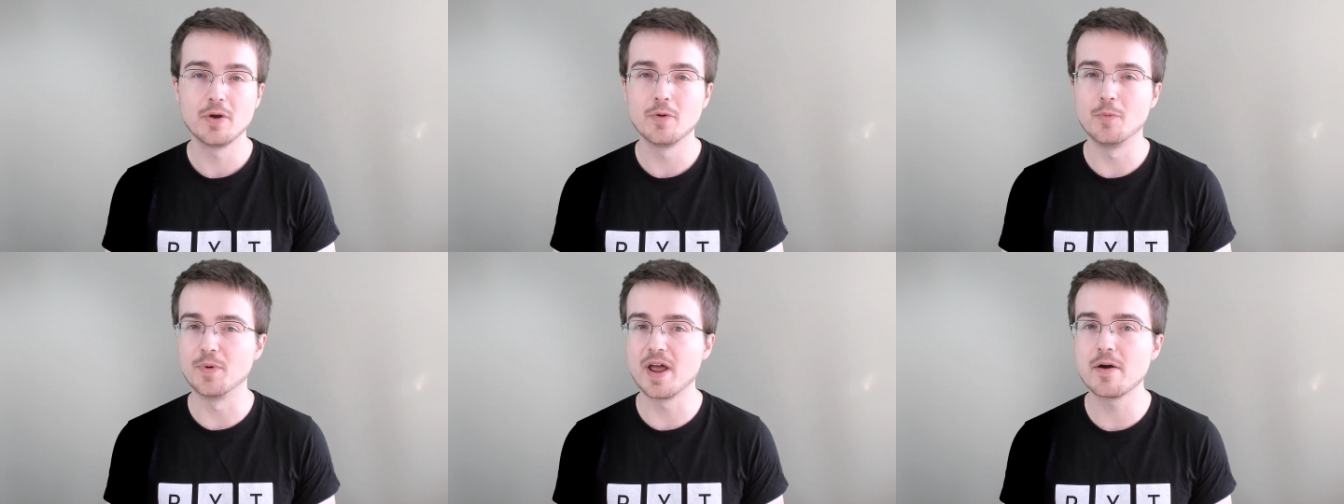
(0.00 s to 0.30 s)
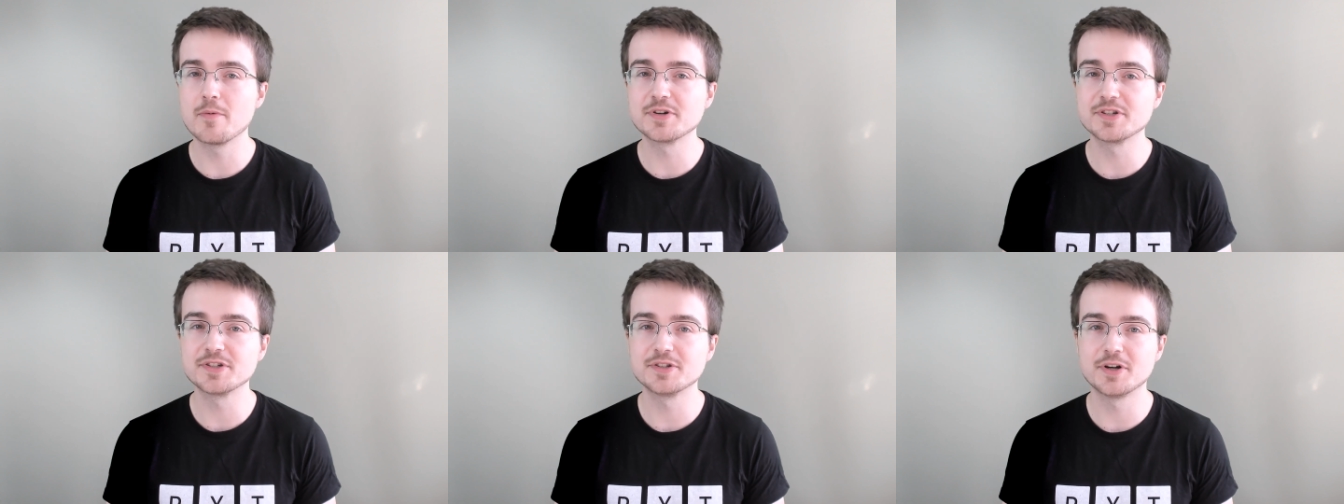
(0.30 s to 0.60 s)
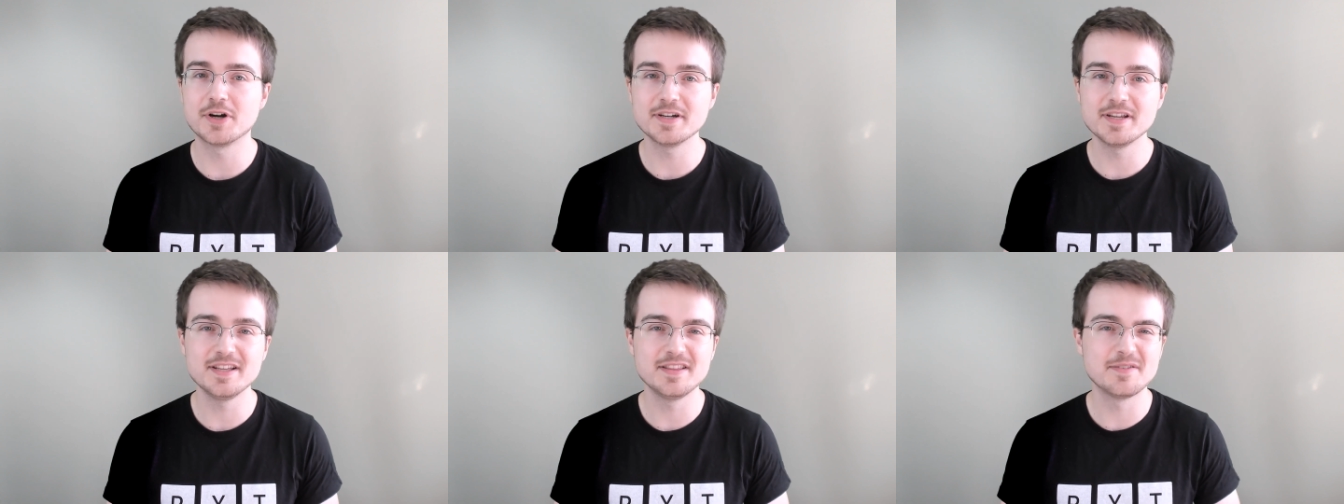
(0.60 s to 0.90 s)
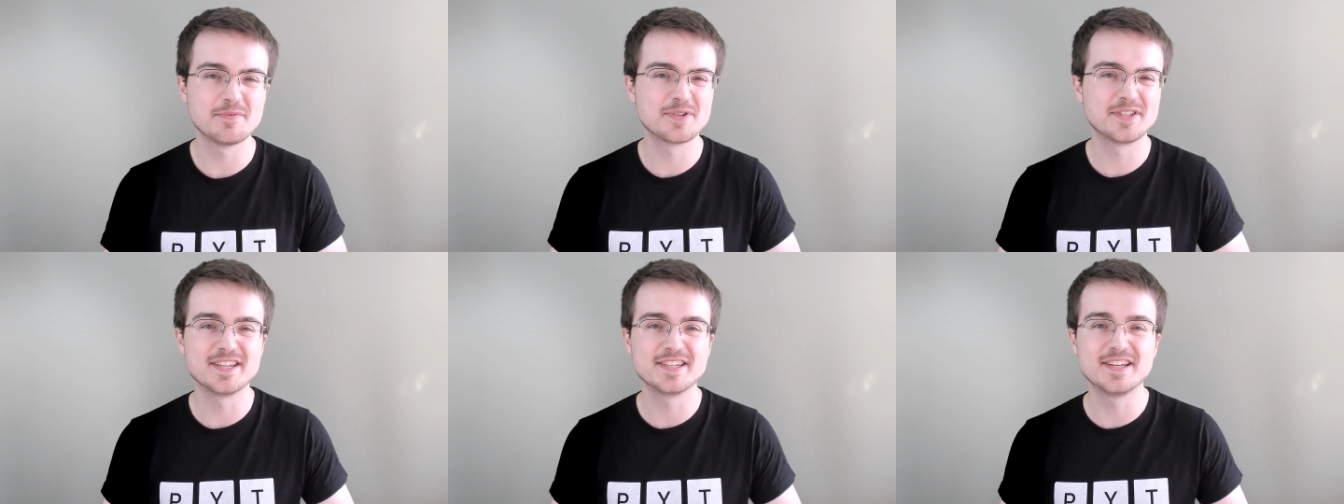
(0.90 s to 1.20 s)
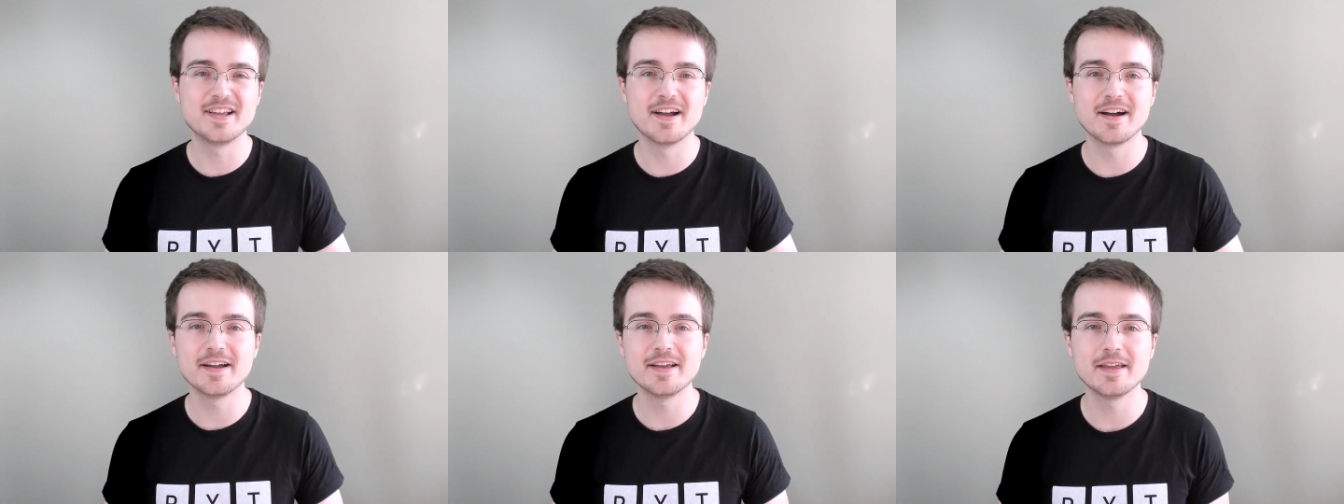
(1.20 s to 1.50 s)
When I was starting, there was this
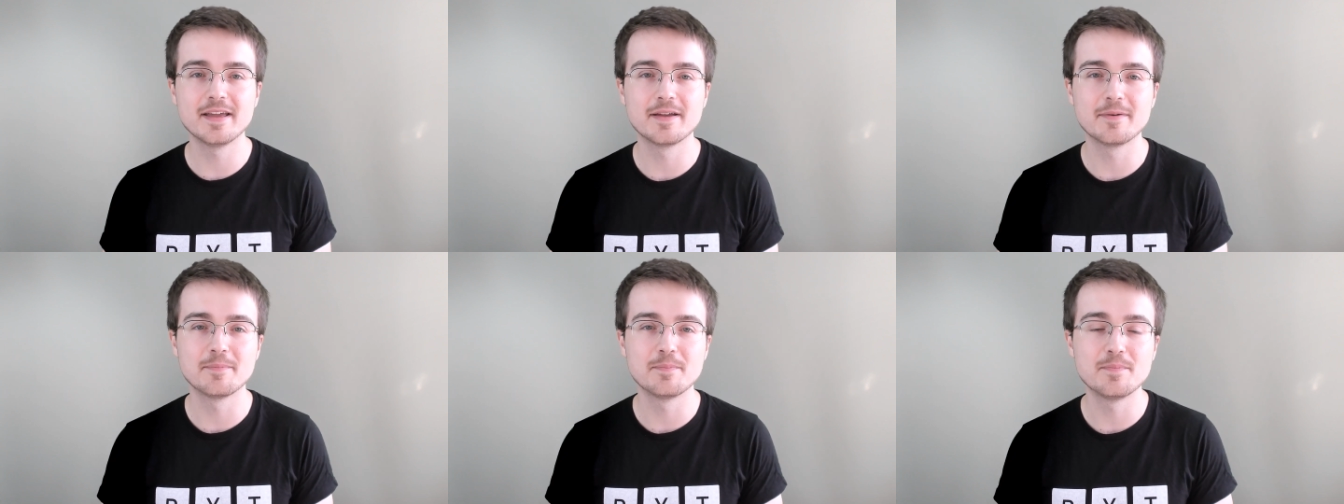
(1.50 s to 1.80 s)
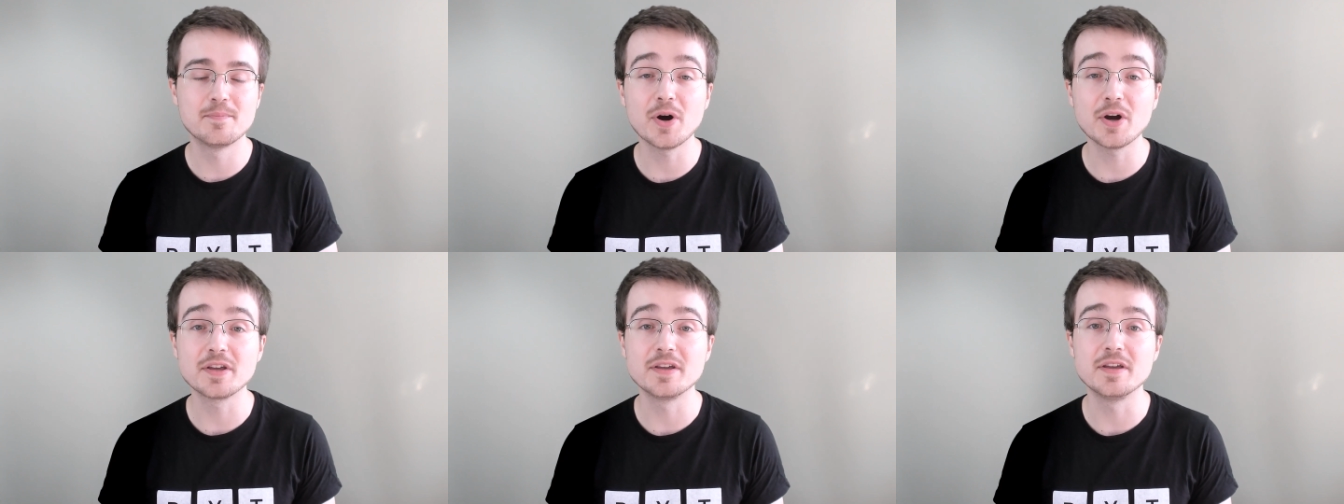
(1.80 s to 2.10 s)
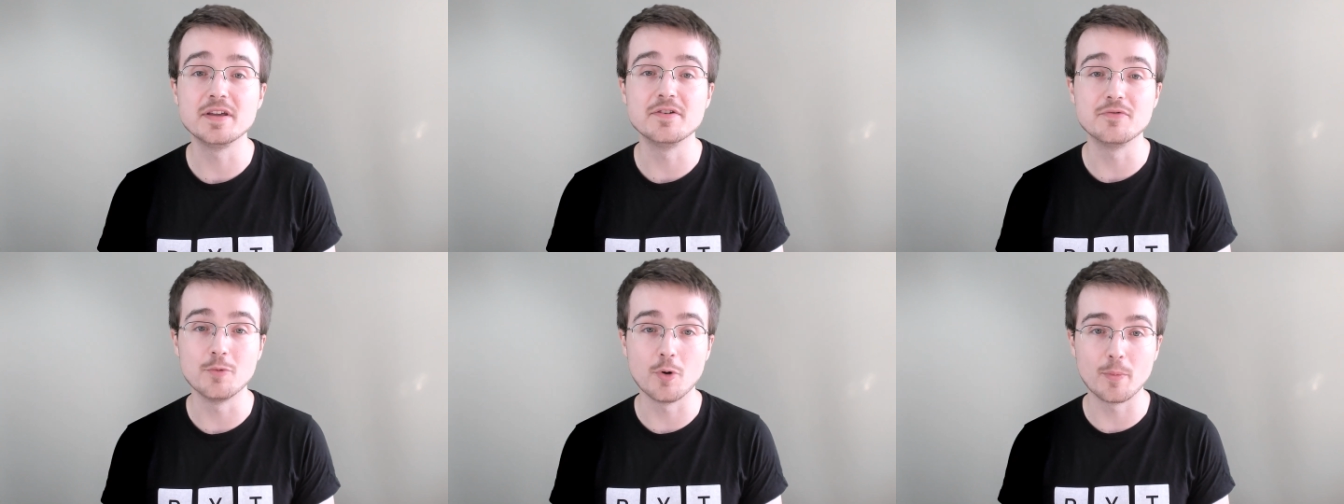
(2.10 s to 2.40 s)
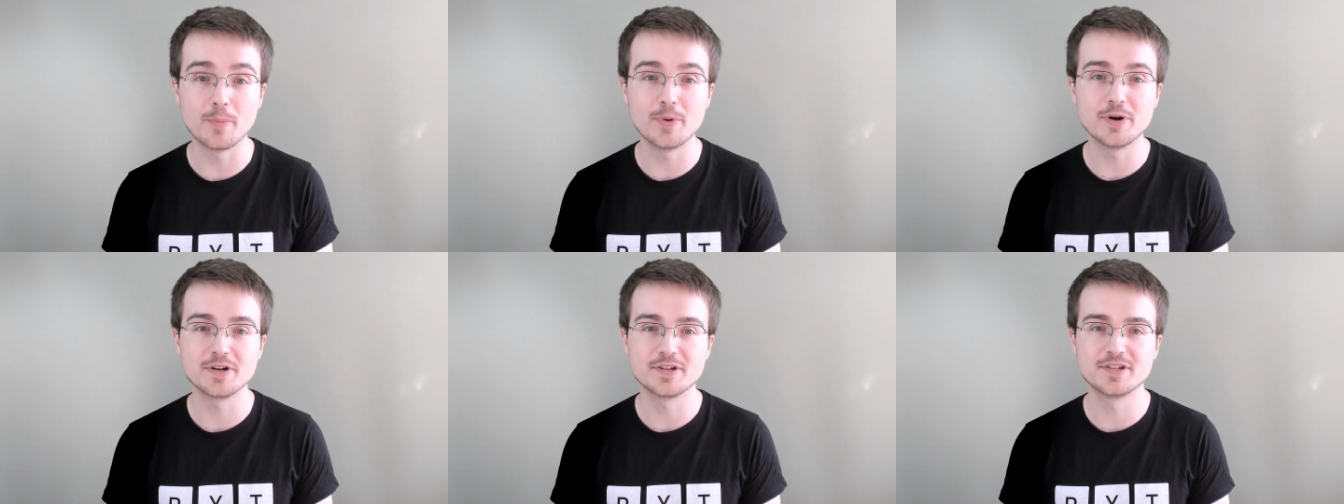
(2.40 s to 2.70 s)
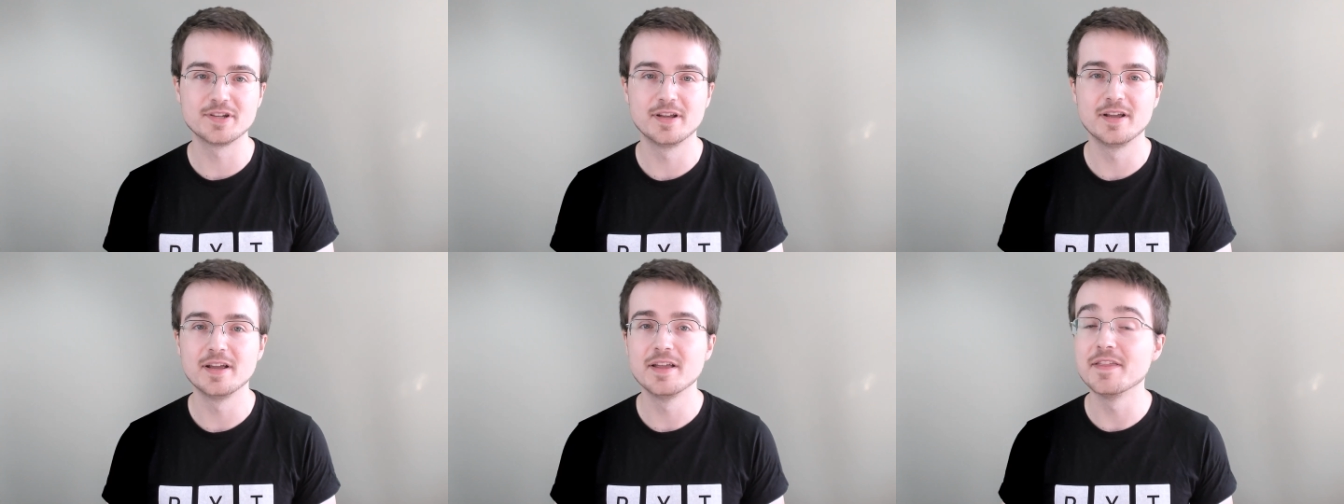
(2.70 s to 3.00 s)
guy, uh, Bucky
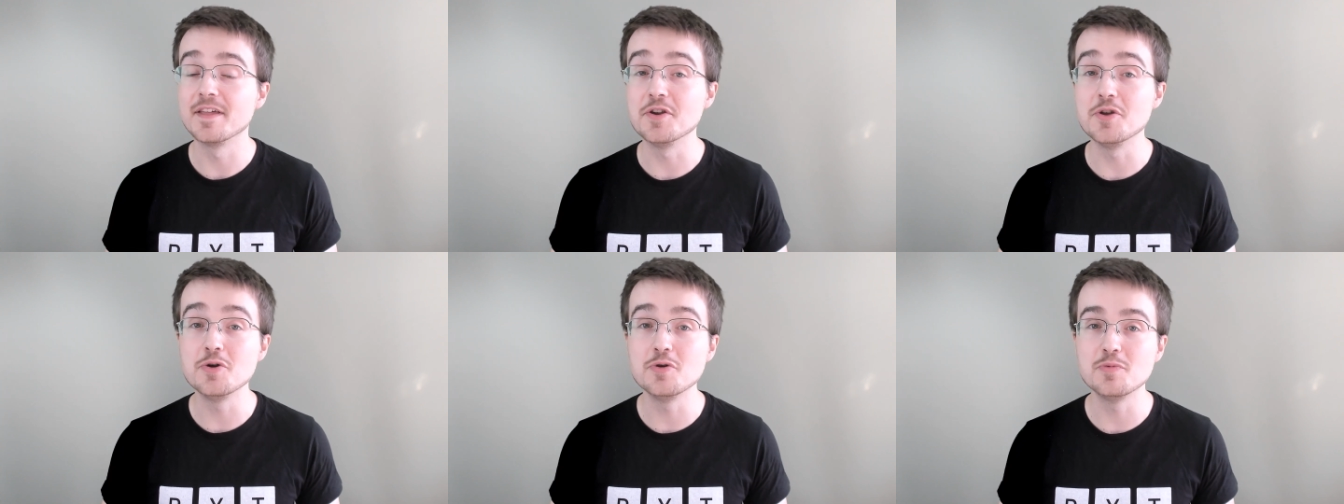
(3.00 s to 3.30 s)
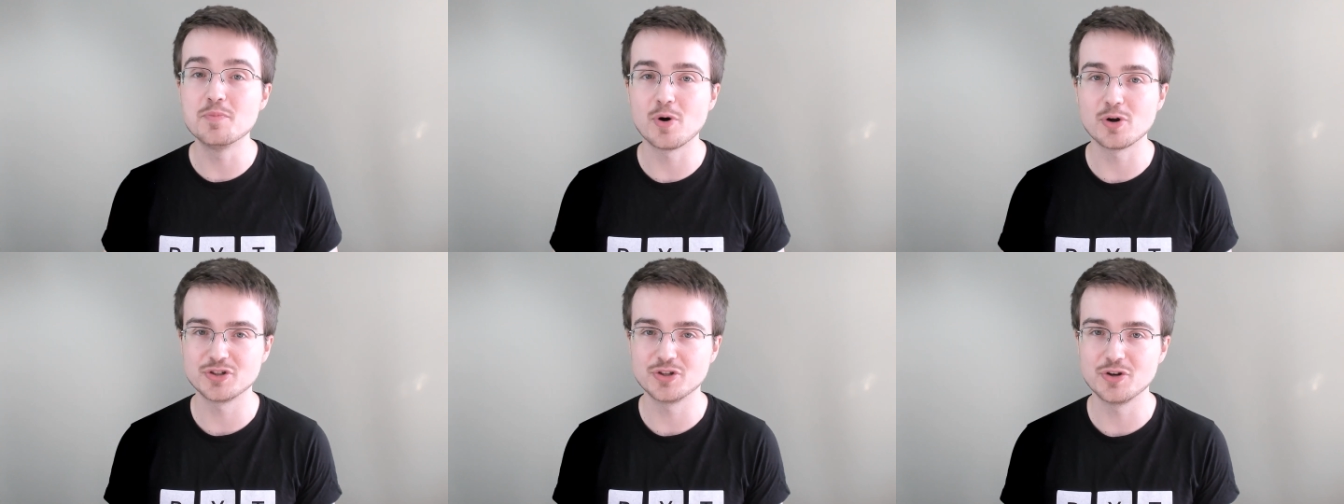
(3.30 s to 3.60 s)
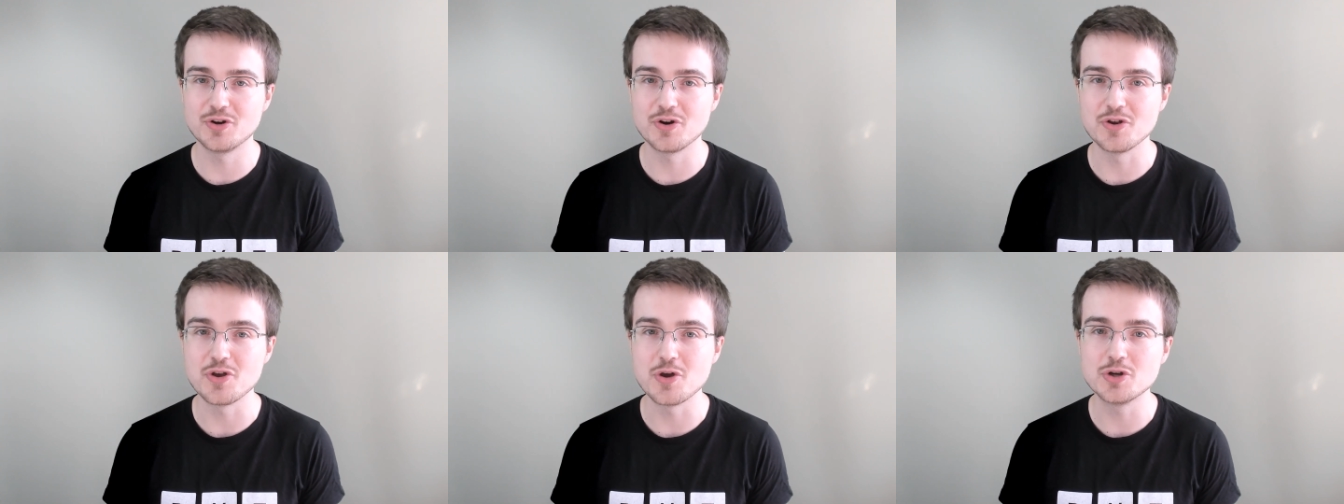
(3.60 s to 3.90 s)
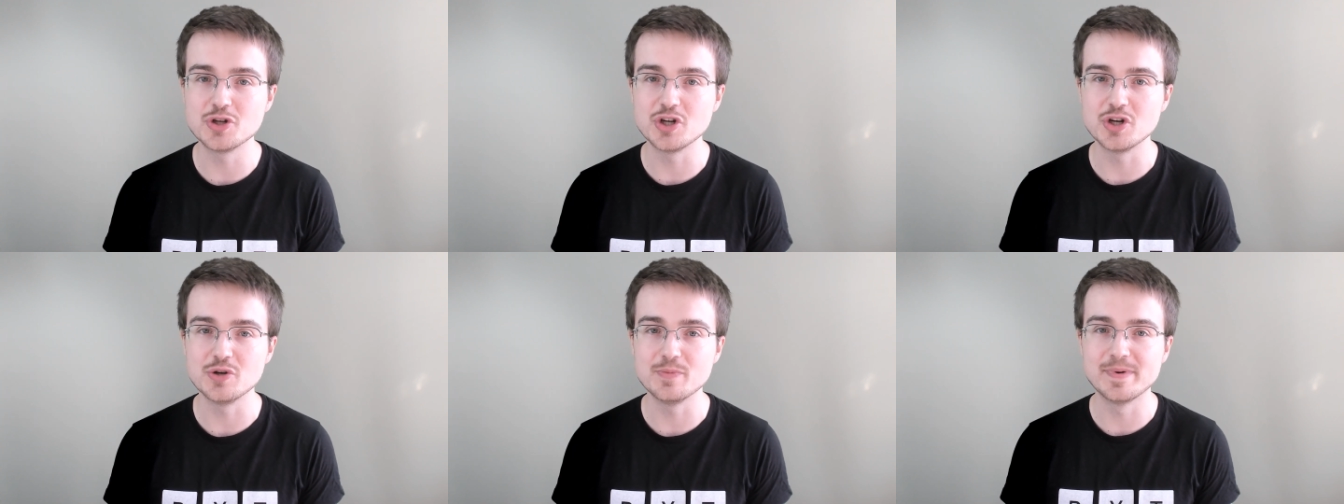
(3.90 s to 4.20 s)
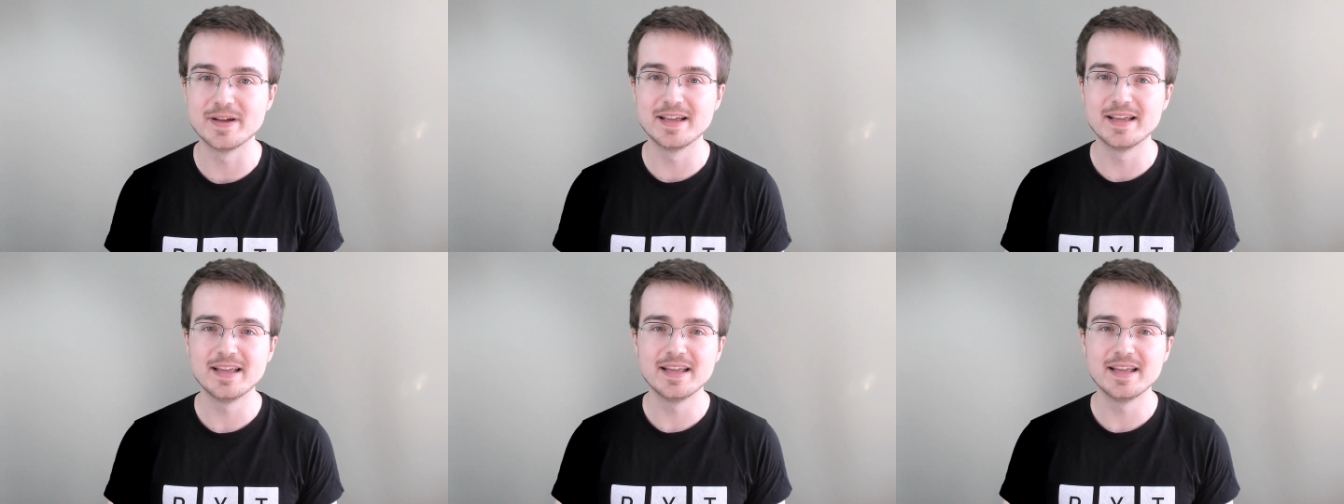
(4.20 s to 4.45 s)
Roberts, the new Boston on YouTube,